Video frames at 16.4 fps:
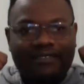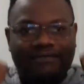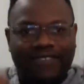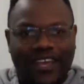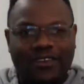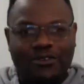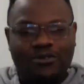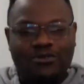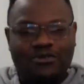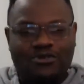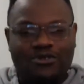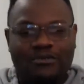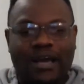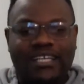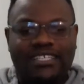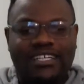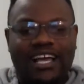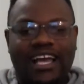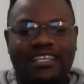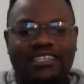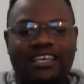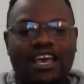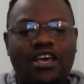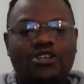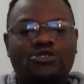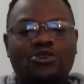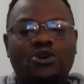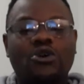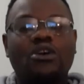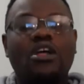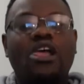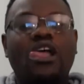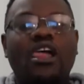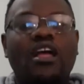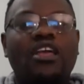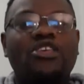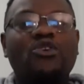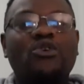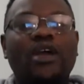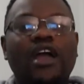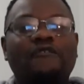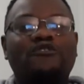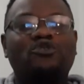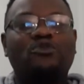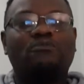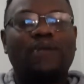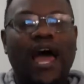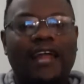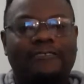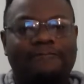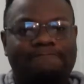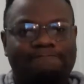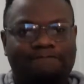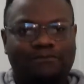Thank you so much, guys. So you have to plan.